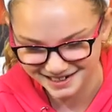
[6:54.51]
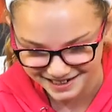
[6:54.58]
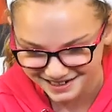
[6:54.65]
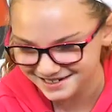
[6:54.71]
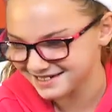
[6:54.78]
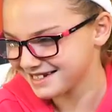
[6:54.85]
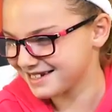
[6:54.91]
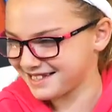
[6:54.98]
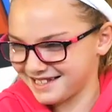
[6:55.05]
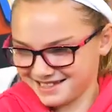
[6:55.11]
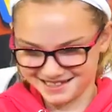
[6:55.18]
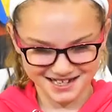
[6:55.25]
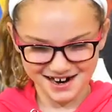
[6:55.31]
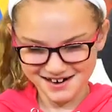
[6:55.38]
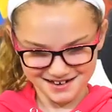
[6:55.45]
Mm-hmm.
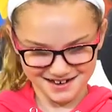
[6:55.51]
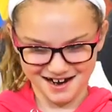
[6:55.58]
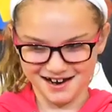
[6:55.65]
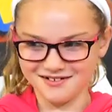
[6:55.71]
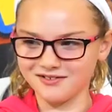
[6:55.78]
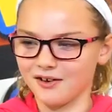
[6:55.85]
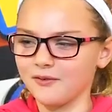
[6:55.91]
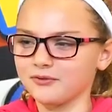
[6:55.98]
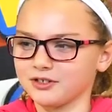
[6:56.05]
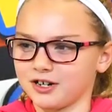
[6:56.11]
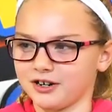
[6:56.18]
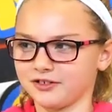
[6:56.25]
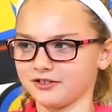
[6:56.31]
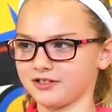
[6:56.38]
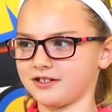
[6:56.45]
tart. tart. I love now.
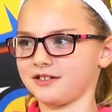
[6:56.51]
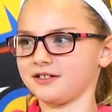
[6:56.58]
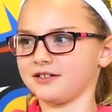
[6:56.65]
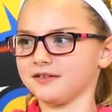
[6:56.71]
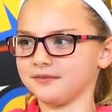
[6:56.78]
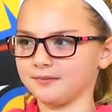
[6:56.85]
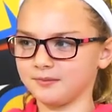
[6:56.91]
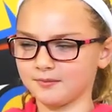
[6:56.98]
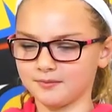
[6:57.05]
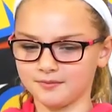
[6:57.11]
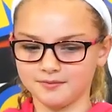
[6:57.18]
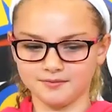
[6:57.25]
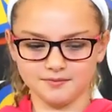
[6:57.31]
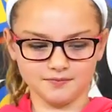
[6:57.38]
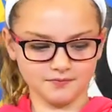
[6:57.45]
tarts. Yeah, me too.
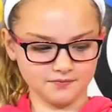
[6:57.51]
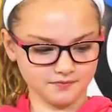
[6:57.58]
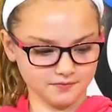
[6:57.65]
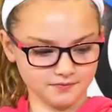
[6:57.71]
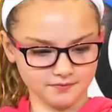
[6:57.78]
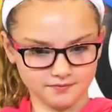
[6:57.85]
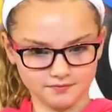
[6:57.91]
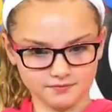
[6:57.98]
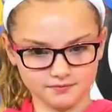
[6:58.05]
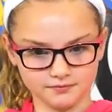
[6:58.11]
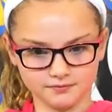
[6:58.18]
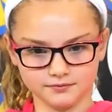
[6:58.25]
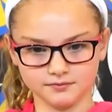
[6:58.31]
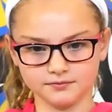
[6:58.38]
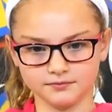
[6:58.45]
Butter
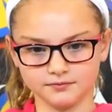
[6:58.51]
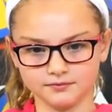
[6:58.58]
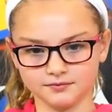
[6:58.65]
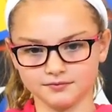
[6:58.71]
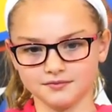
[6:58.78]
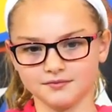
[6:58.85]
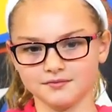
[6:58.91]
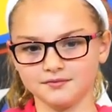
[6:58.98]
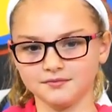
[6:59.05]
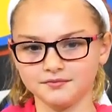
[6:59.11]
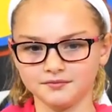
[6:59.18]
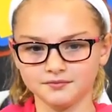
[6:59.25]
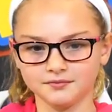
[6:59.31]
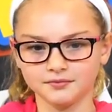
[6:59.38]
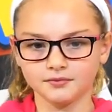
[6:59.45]
tarts.
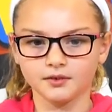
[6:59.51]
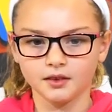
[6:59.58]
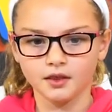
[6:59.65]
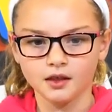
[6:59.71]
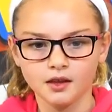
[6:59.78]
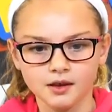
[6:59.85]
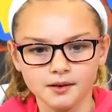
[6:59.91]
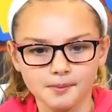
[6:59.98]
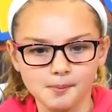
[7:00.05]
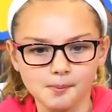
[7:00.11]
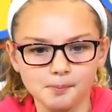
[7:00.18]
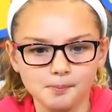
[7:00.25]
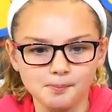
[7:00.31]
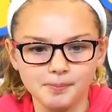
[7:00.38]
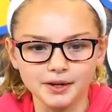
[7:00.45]
And here
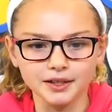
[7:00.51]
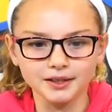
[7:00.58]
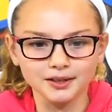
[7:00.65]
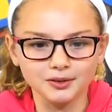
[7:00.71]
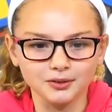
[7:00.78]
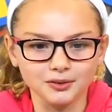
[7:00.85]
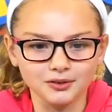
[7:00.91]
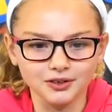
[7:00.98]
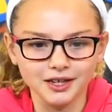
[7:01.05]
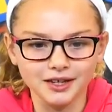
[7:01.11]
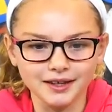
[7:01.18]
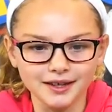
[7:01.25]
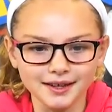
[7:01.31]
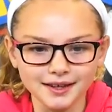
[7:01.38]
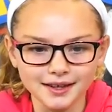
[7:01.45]
we go. Billy.